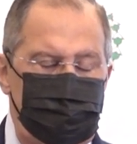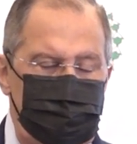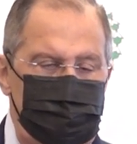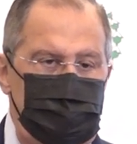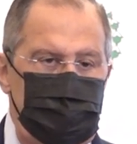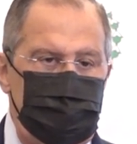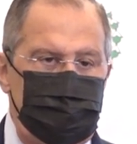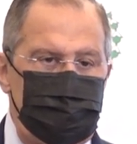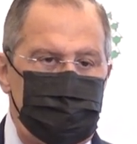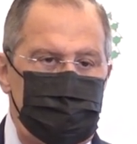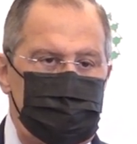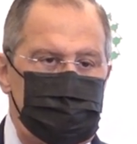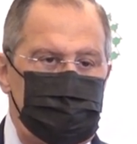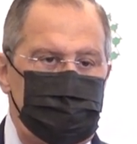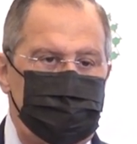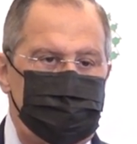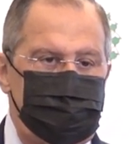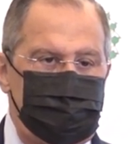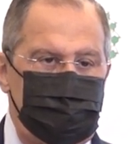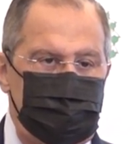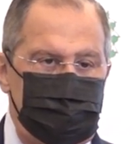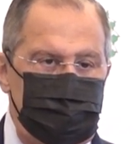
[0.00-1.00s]
relations
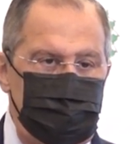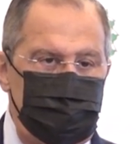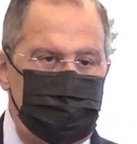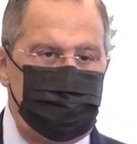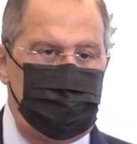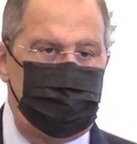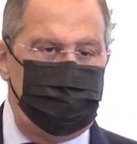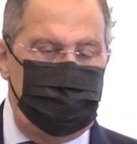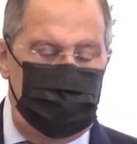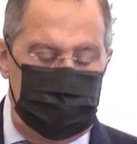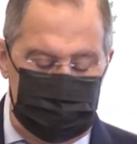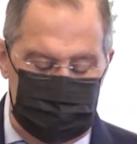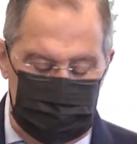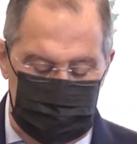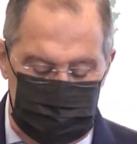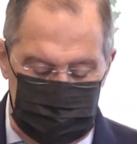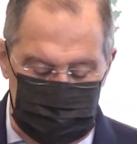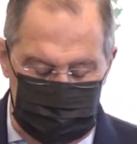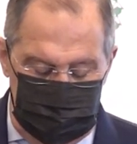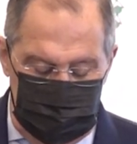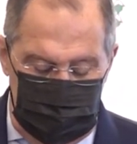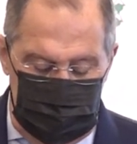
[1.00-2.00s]
of strategic
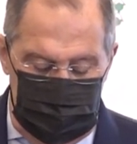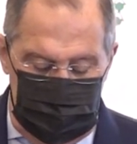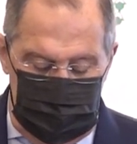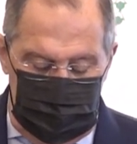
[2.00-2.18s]
partnership,